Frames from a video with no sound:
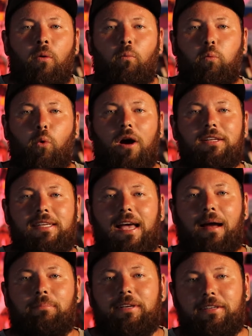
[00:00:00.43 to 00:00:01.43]
What's
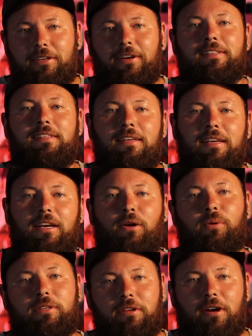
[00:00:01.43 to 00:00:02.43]
happening? Dustin here
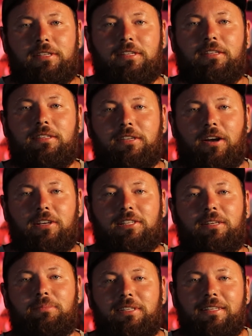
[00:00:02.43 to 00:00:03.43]
with Dustin's Customs,